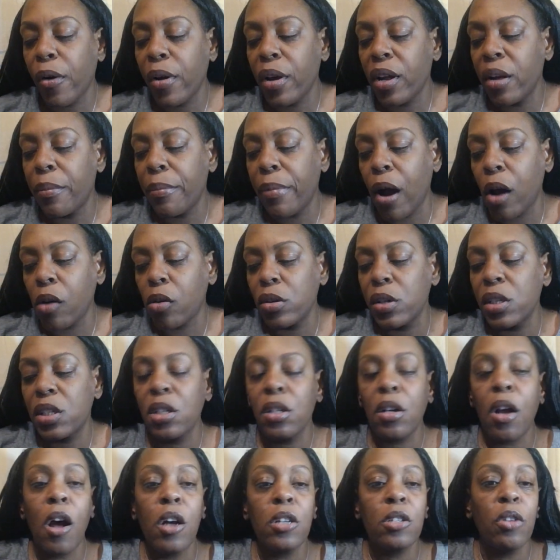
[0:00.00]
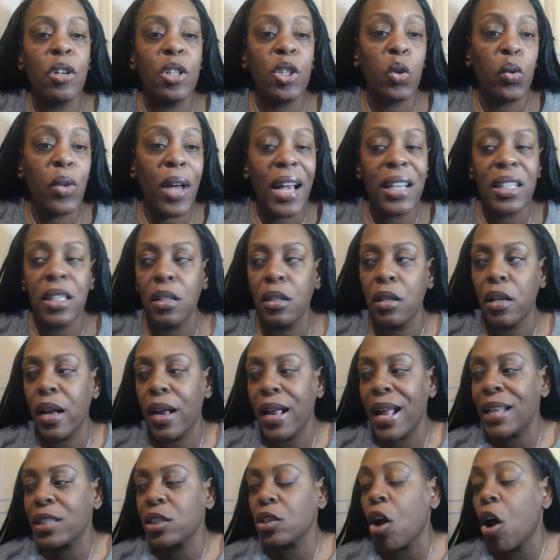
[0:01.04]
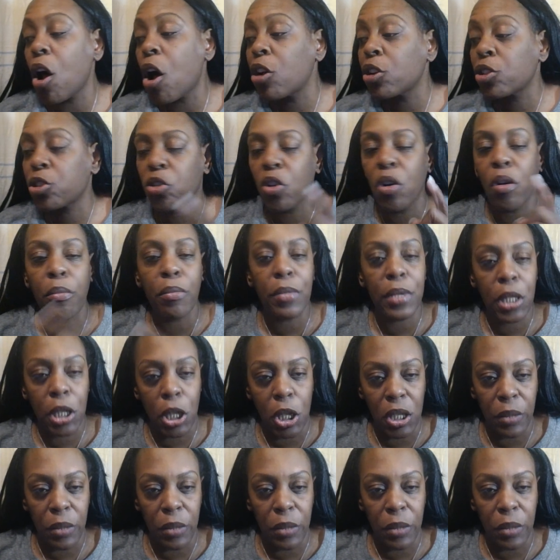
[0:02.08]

And this is also, that's, a, that's also, excuse me,